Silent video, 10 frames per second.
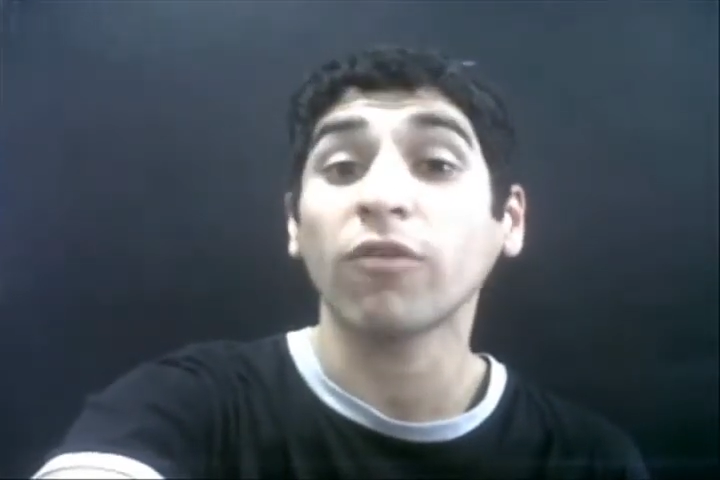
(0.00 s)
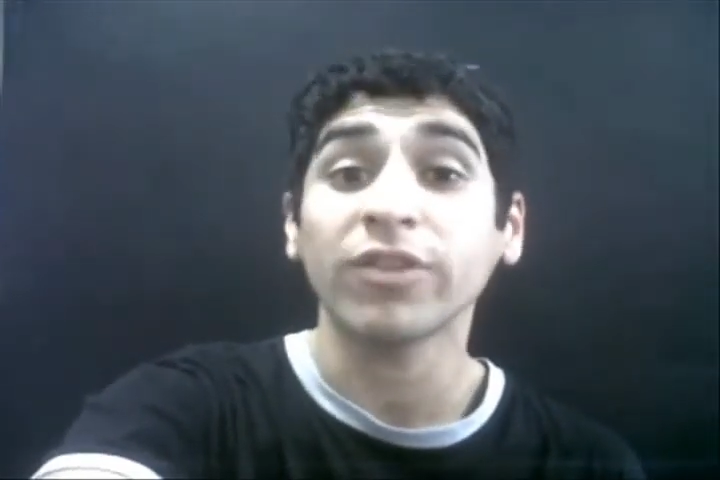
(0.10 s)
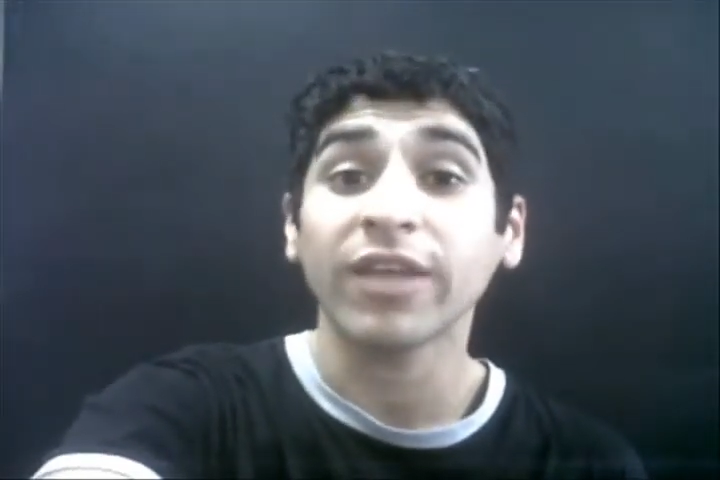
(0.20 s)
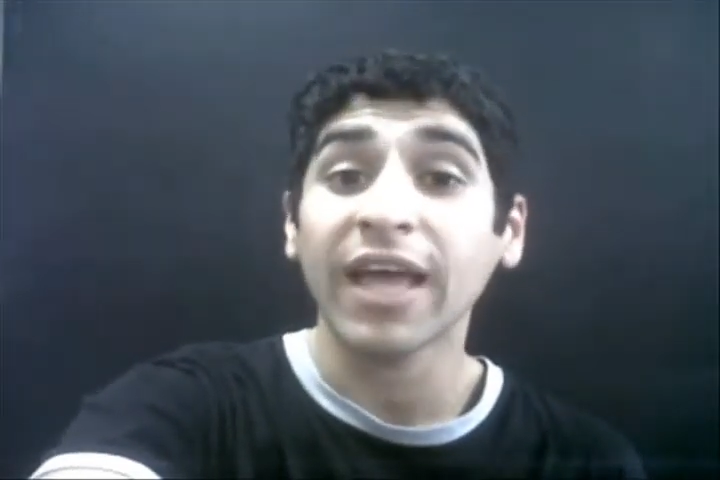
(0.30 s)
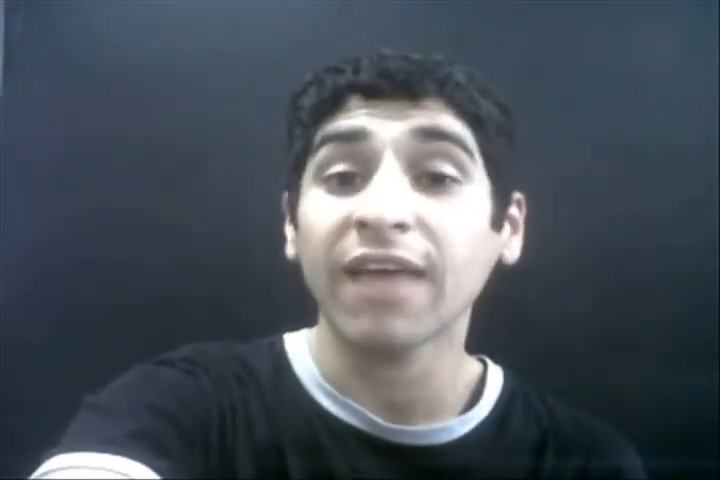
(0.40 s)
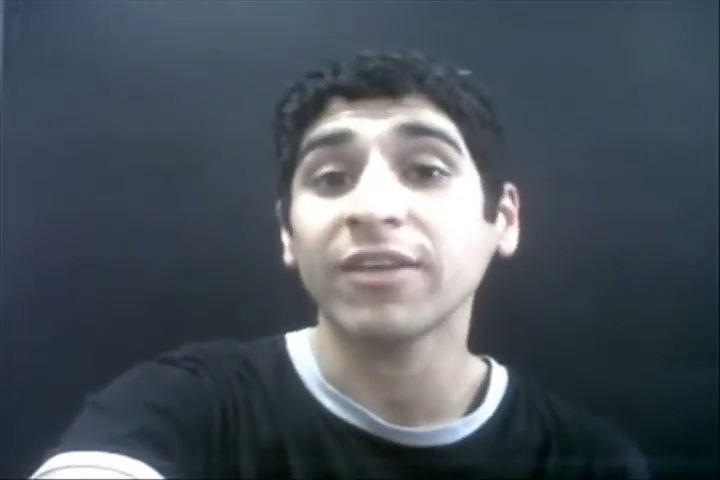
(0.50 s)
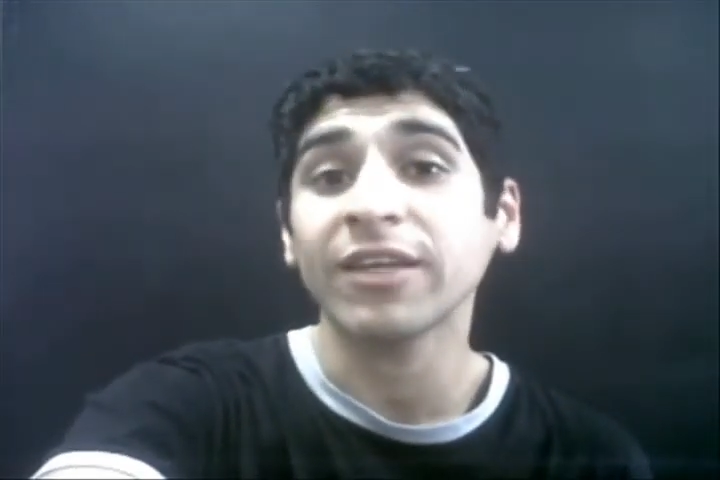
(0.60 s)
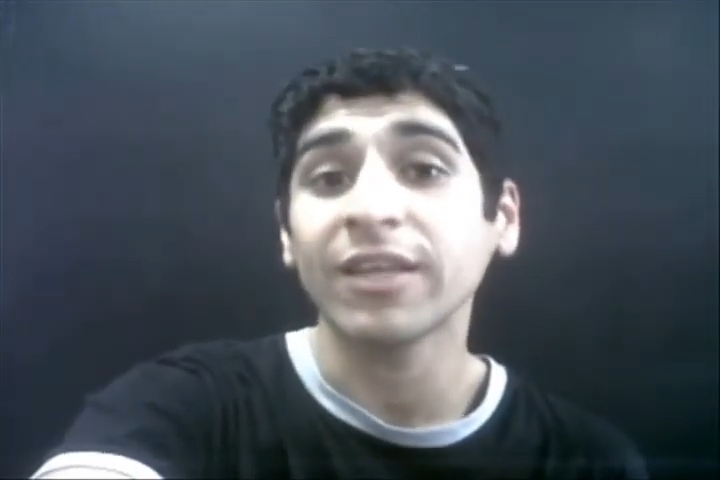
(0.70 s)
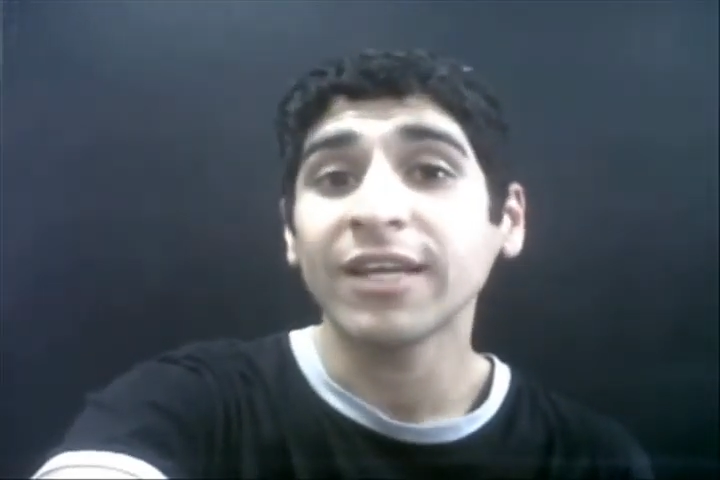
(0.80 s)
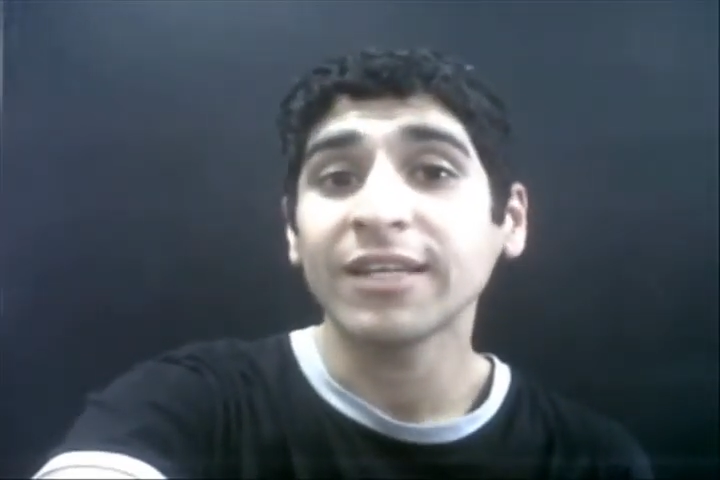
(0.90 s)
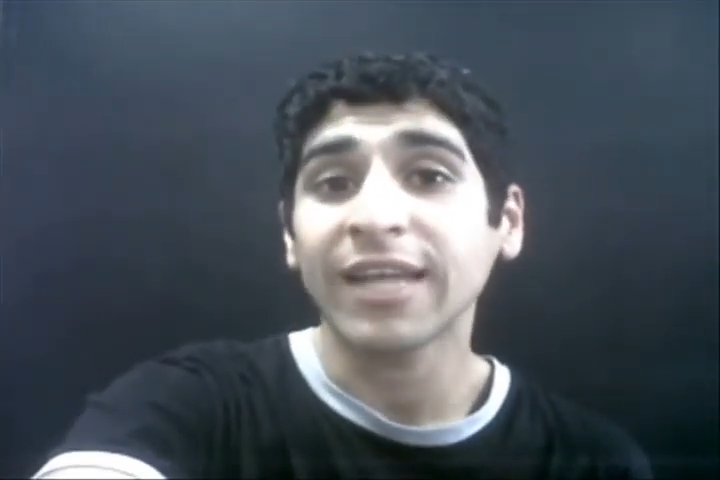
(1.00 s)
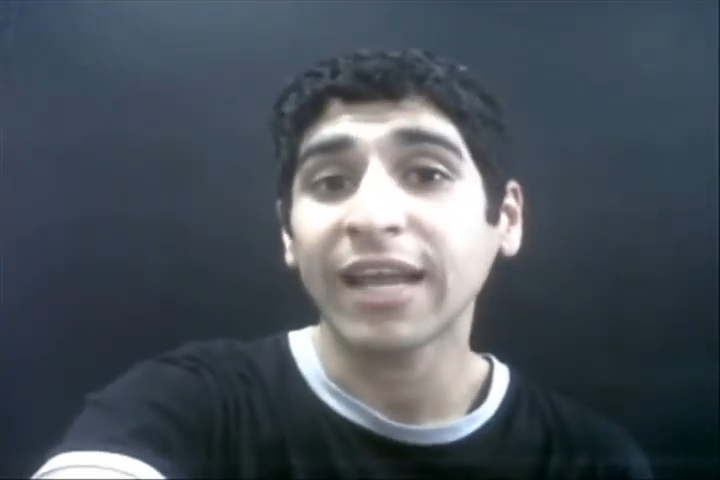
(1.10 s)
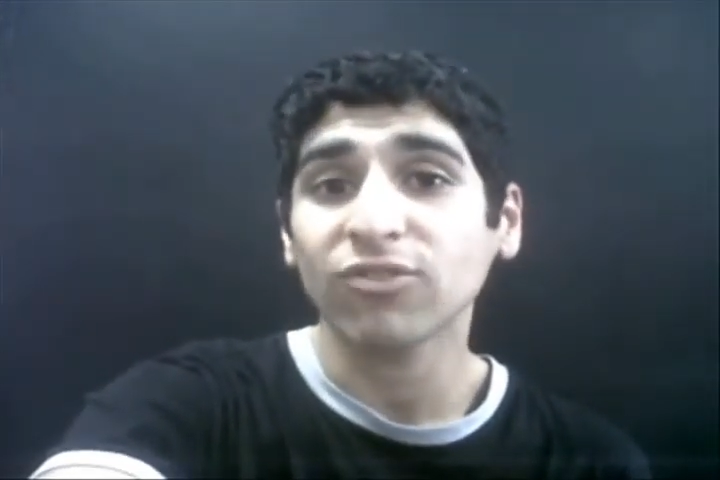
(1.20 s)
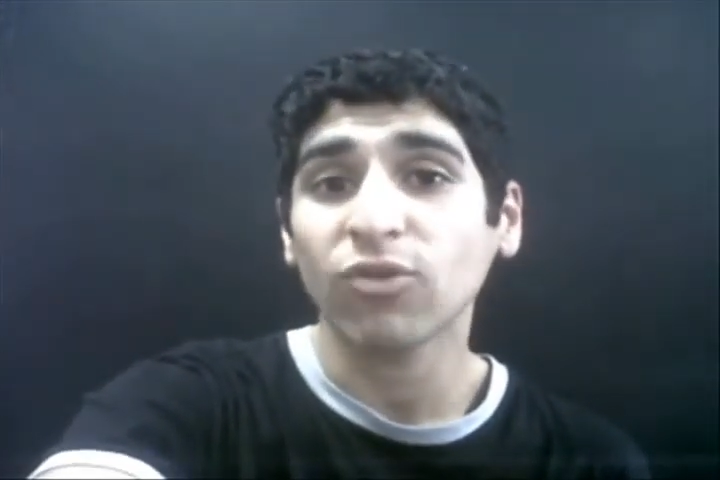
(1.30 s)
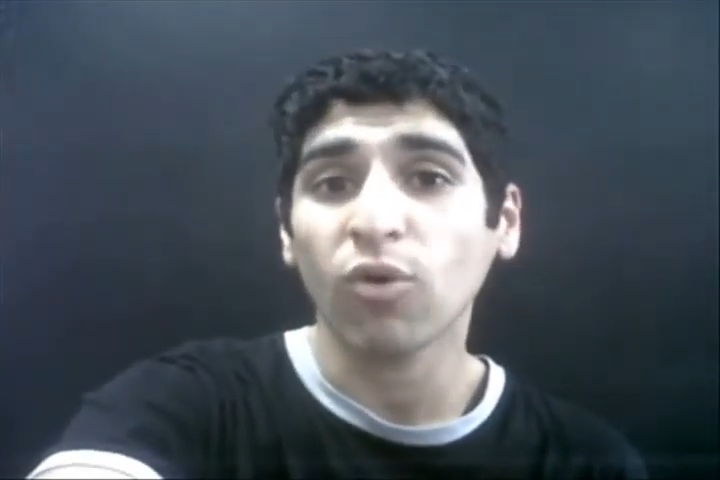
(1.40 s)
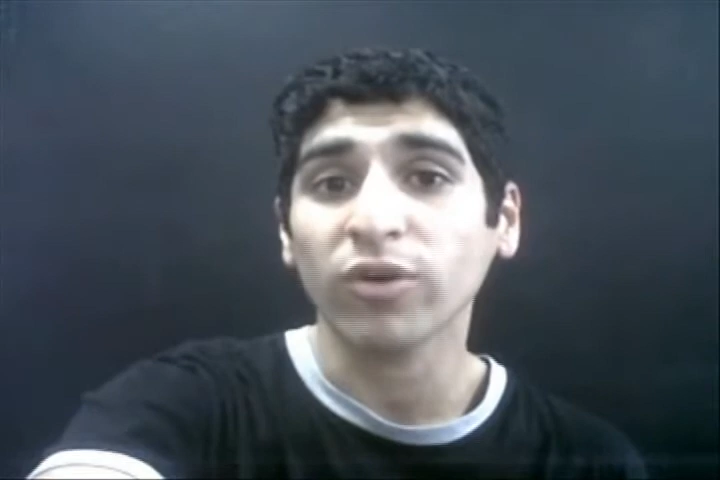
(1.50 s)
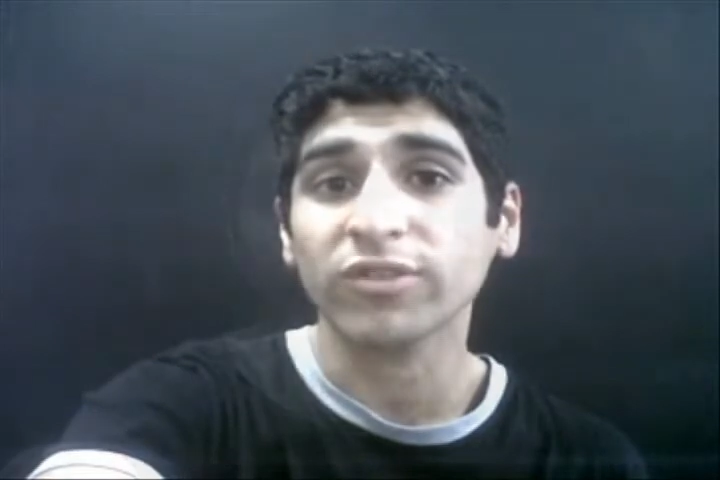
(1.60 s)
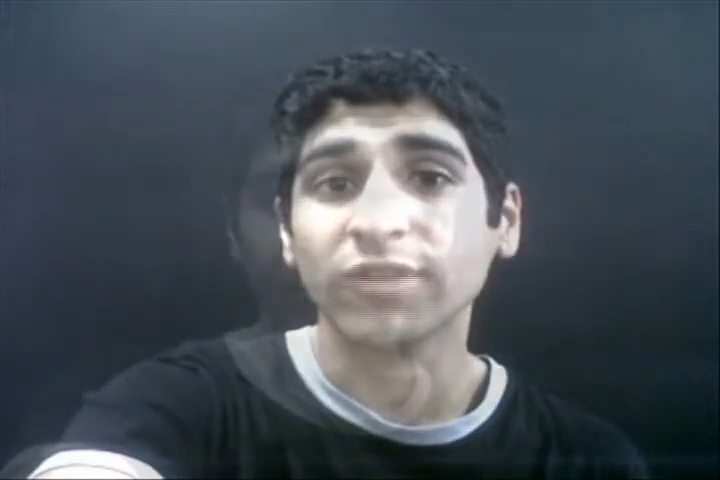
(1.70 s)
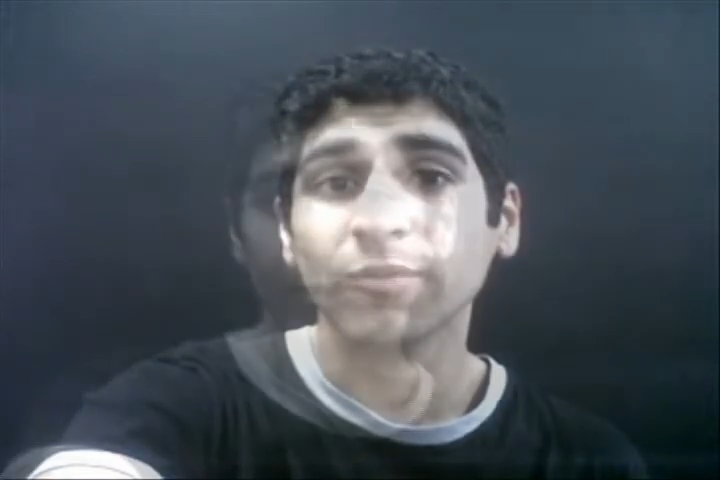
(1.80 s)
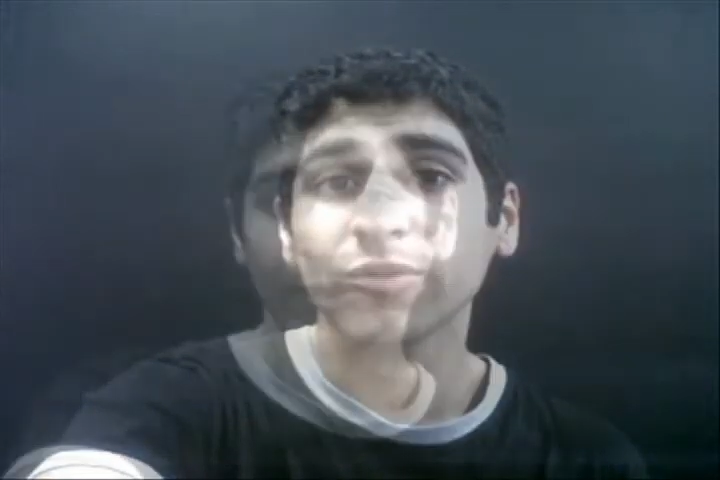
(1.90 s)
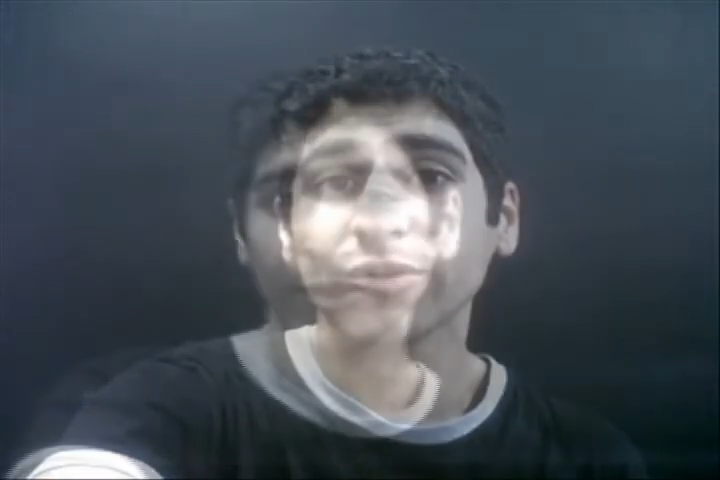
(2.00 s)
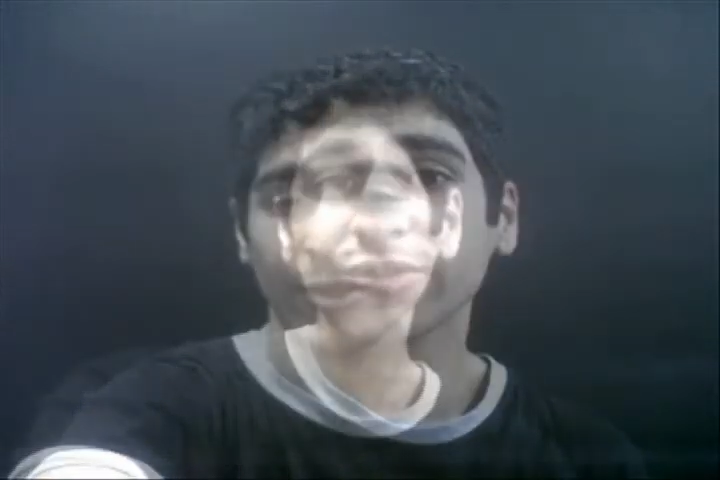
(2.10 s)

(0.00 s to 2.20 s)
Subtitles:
heavy dance chorus numbers.